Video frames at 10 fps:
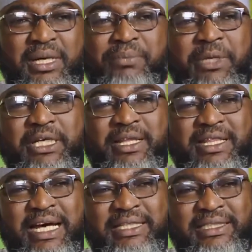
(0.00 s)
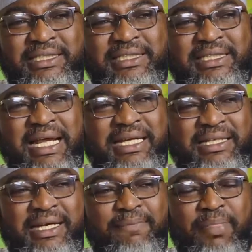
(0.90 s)
Meaning that it is like
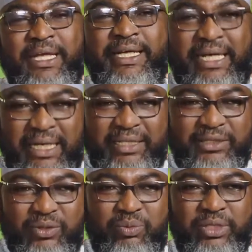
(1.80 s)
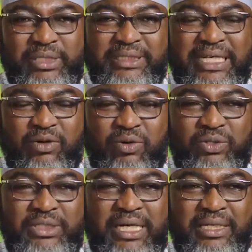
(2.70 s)
killing somebody
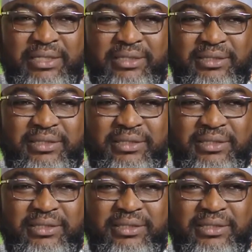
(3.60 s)
psychologically,